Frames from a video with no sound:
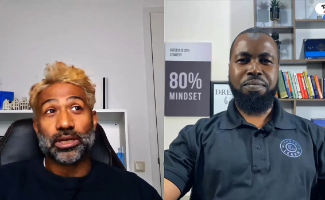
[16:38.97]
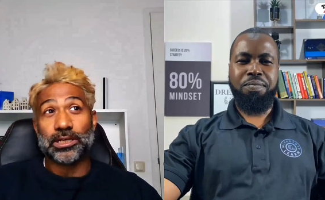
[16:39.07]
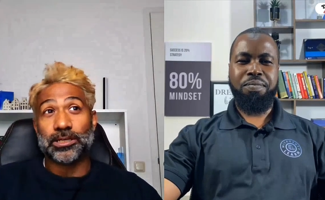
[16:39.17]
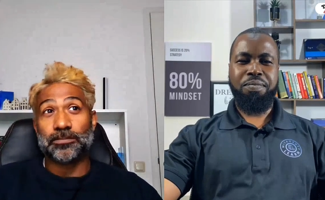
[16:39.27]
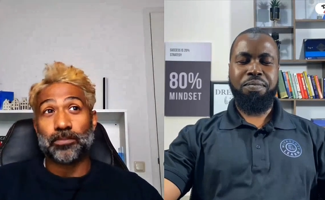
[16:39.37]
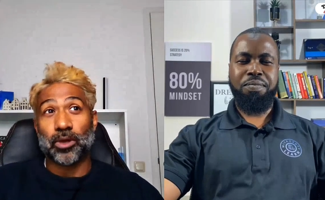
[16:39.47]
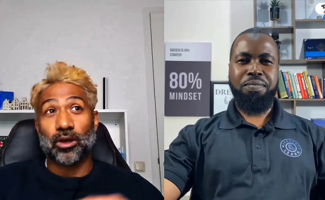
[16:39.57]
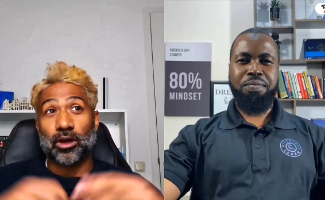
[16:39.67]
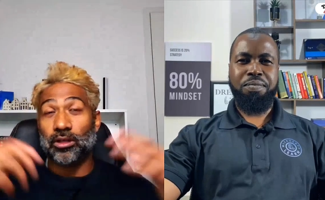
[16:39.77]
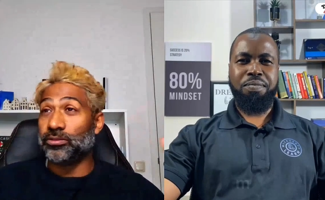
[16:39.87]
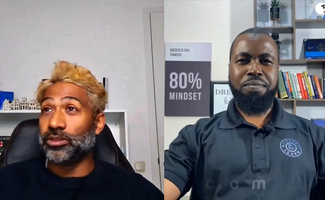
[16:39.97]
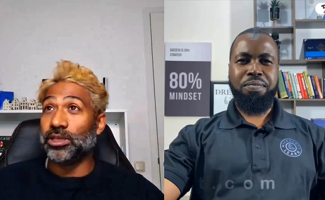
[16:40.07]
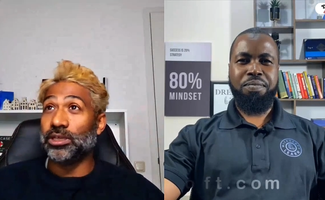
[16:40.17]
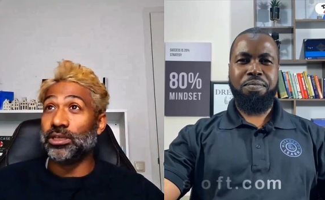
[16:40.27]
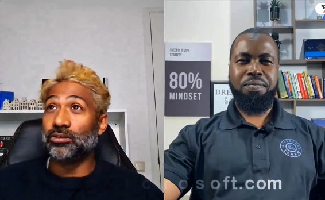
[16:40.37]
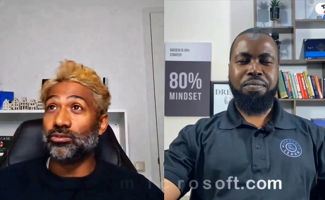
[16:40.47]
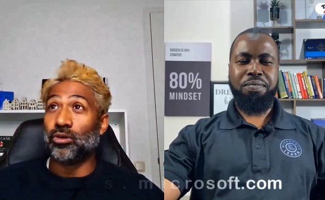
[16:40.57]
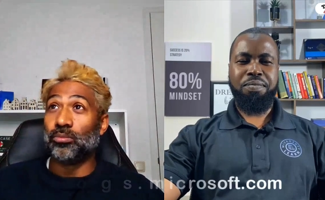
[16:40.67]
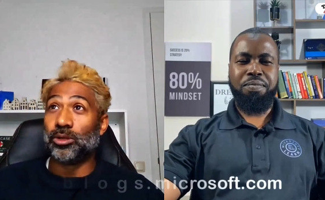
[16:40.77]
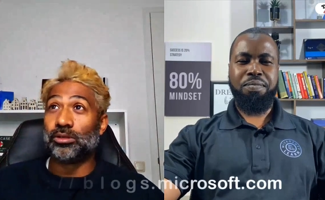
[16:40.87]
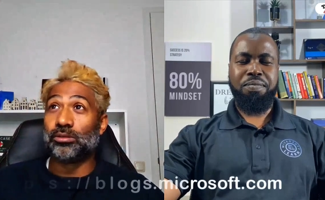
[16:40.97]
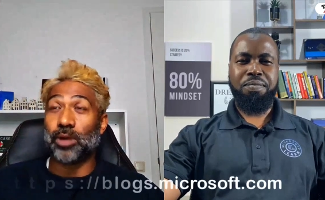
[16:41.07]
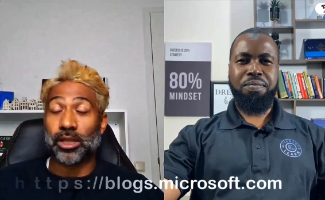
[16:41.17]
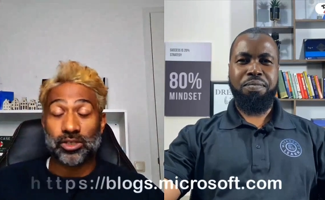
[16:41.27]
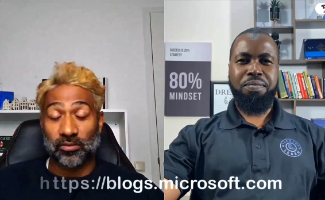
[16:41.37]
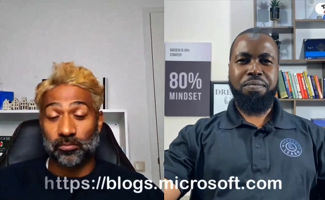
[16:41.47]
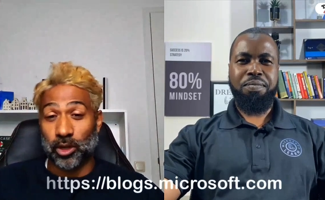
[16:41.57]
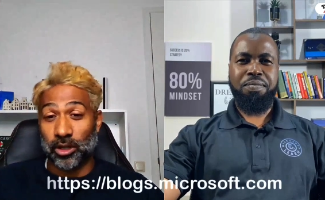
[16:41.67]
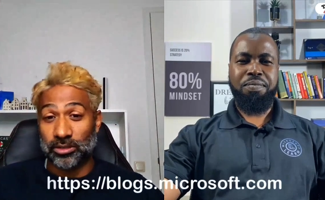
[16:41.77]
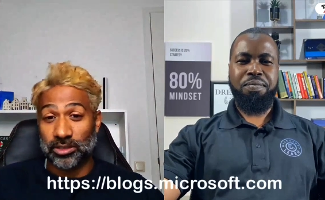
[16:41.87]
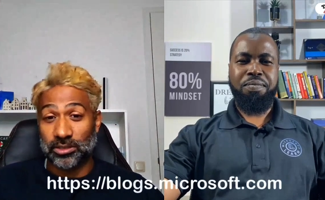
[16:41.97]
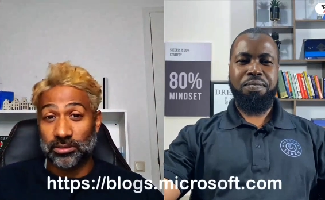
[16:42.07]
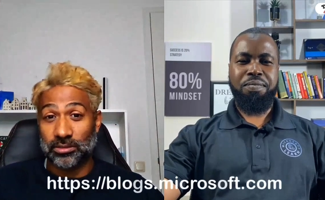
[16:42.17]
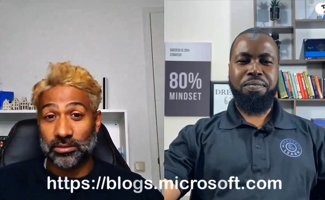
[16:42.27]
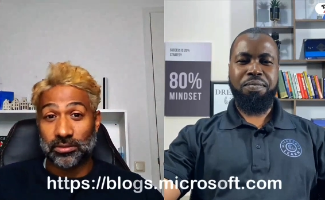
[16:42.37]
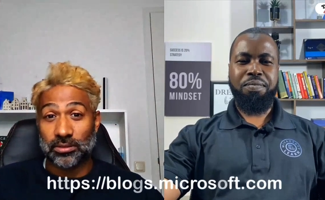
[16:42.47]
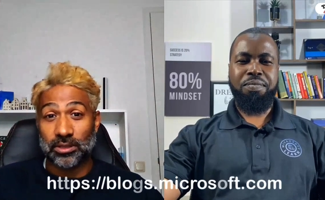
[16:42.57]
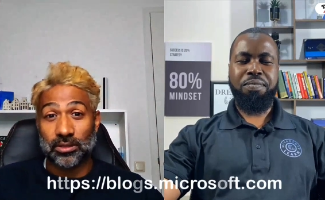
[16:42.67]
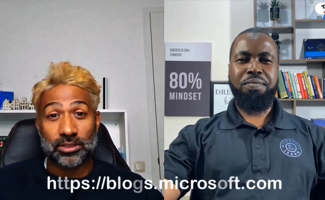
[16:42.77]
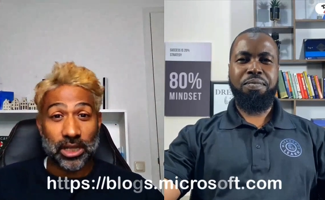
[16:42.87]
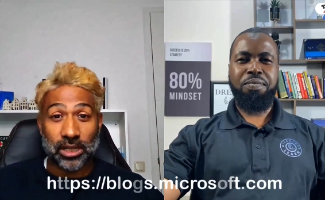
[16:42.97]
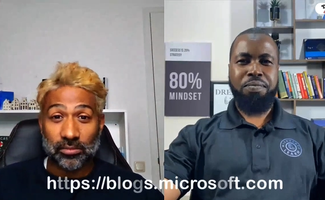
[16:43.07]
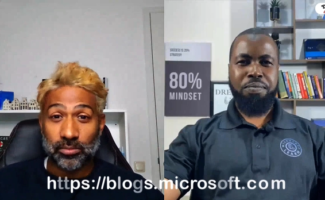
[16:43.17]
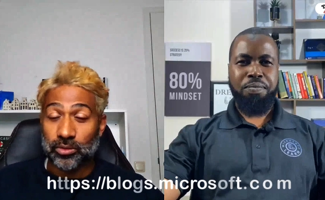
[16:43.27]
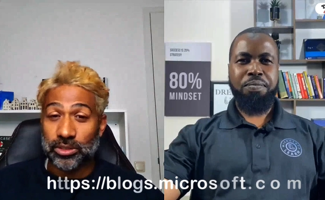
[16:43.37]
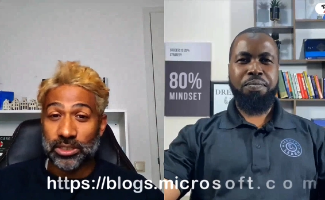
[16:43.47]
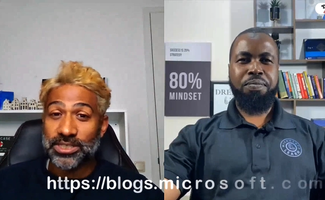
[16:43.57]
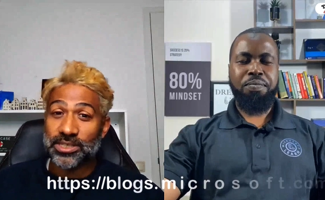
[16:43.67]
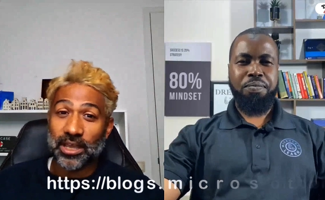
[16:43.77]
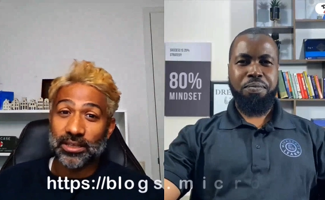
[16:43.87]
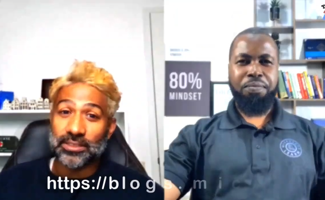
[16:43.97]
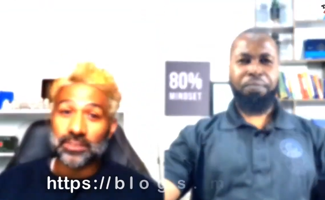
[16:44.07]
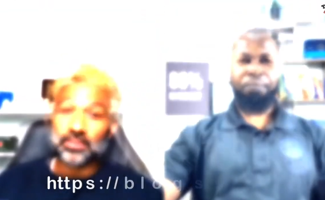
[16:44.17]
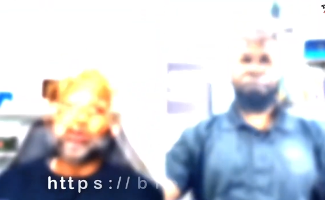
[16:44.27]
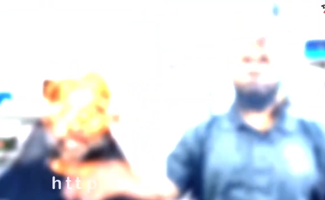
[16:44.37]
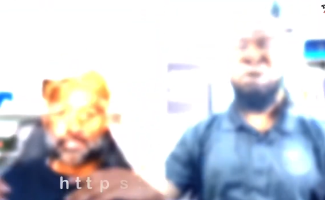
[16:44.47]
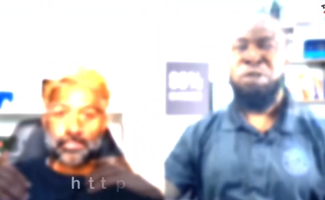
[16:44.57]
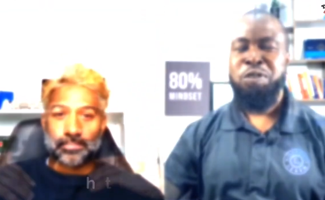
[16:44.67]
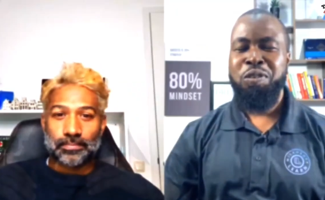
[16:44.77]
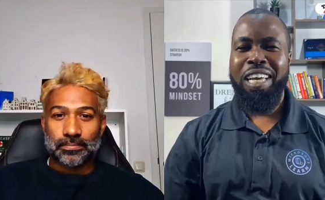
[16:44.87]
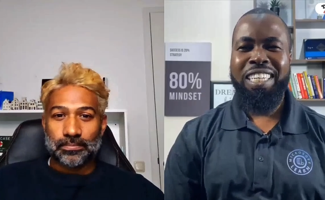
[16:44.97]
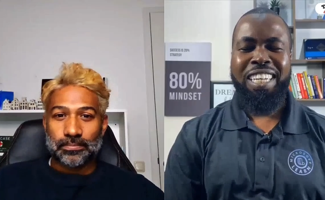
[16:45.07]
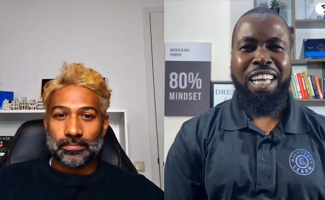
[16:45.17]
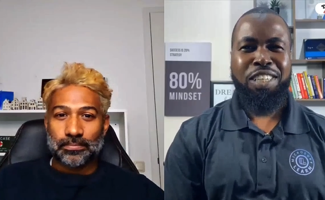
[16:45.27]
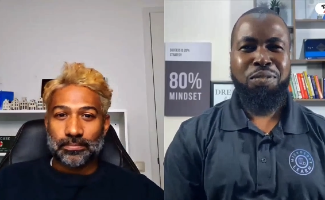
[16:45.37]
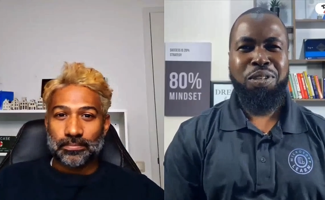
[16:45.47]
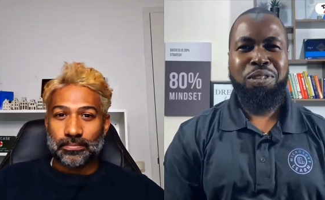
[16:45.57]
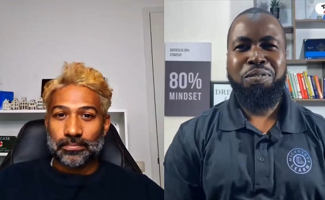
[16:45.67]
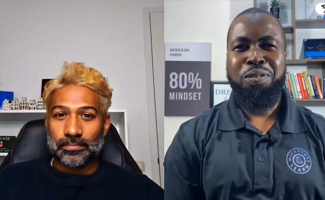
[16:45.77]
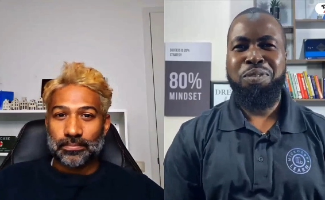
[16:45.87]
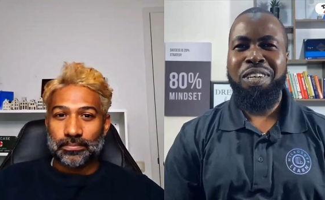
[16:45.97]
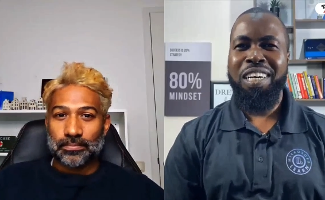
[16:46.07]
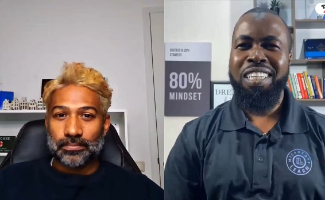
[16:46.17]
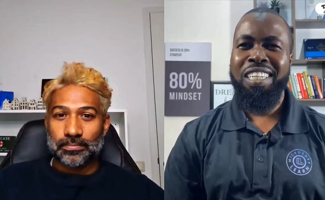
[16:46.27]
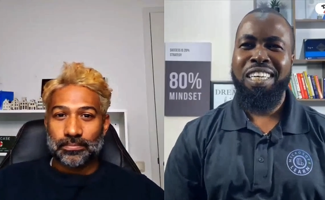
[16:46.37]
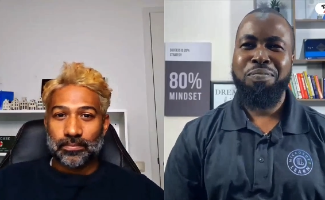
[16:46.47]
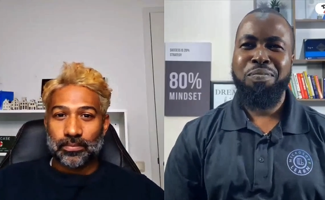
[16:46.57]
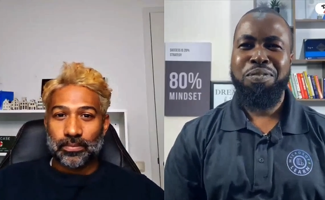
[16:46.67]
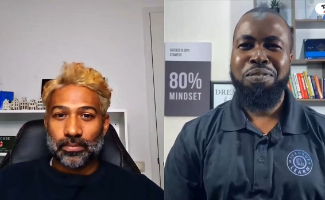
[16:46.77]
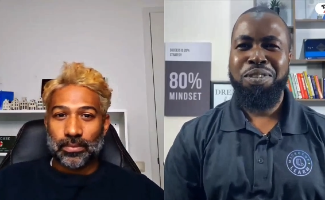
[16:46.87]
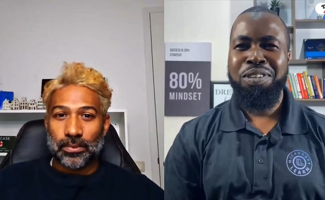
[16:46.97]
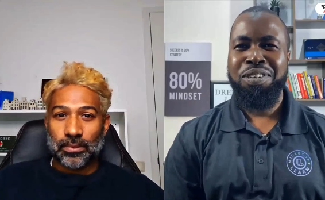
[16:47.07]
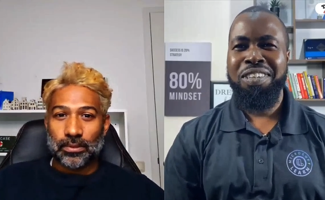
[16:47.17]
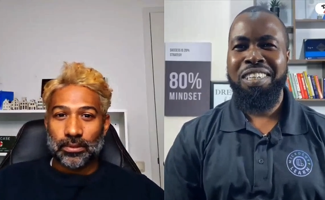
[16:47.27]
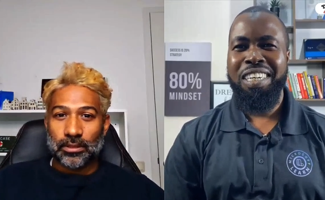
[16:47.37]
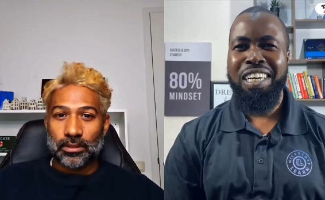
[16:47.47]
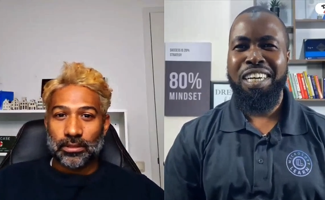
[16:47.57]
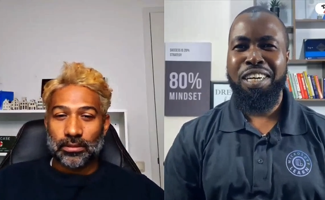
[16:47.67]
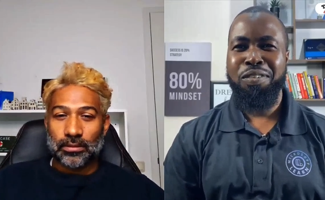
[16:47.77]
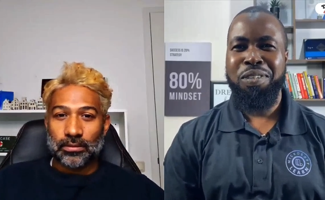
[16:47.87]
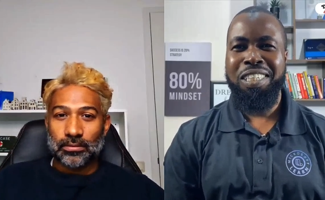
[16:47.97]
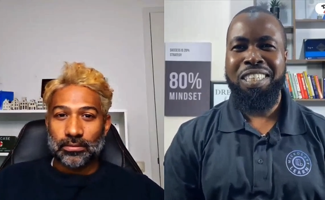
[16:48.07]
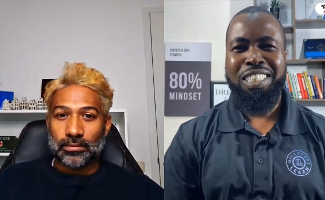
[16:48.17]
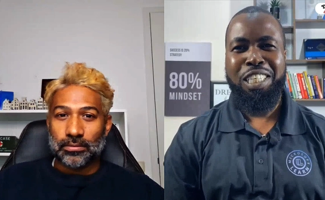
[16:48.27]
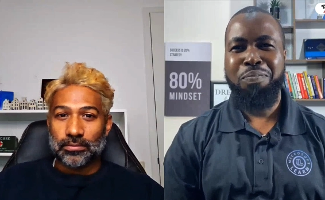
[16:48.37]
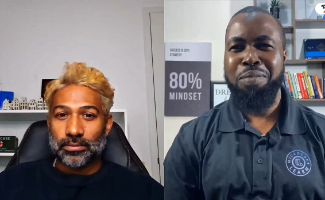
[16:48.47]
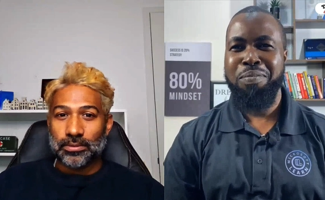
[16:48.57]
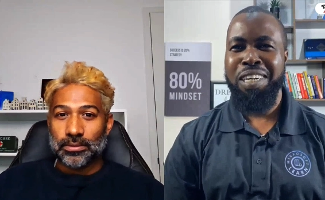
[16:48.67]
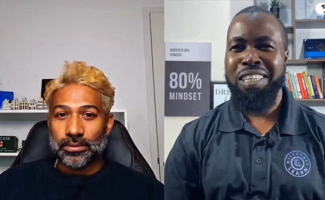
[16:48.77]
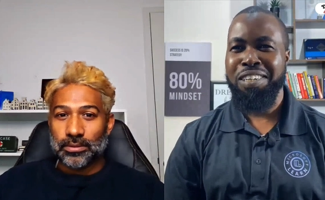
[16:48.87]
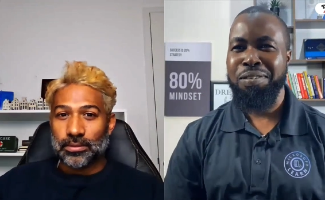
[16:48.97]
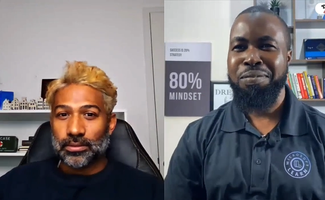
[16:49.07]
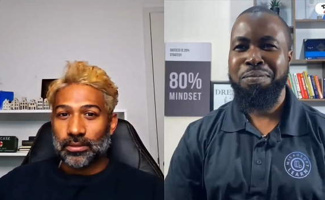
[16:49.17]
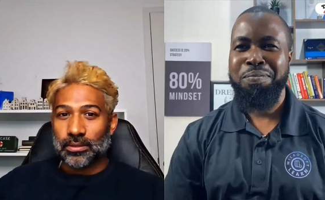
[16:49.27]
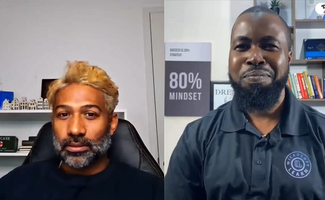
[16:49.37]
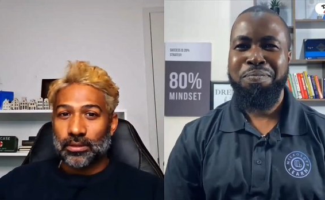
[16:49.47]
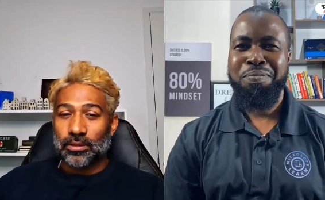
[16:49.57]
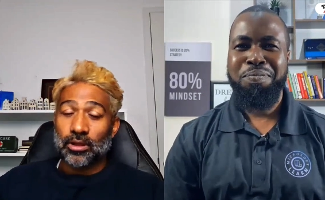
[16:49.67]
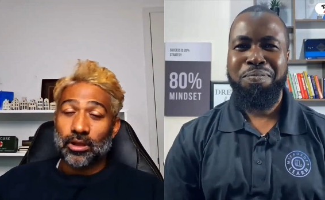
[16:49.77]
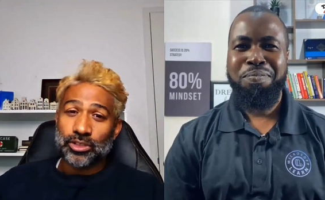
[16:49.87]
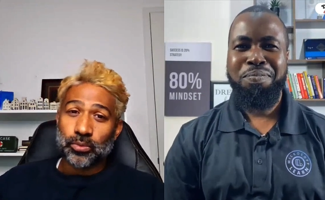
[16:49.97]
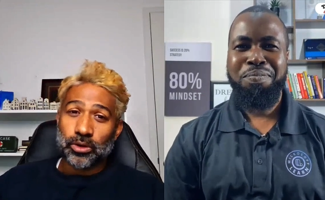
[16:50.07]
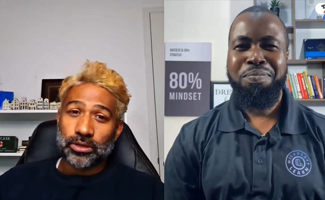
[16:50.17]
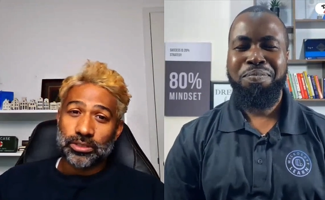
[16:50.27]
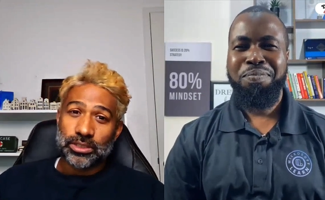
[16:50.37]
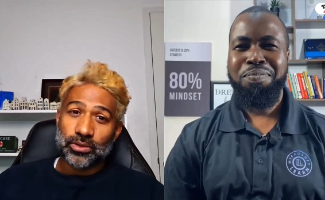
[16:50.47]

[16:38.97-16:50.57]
Speaker 1: um, on the normal Microsoft blogs, the tech community sites.
Speaker 2: So, so any last words from you, Adnan, before uh, we say bye bye now?
Speaker 1: Last words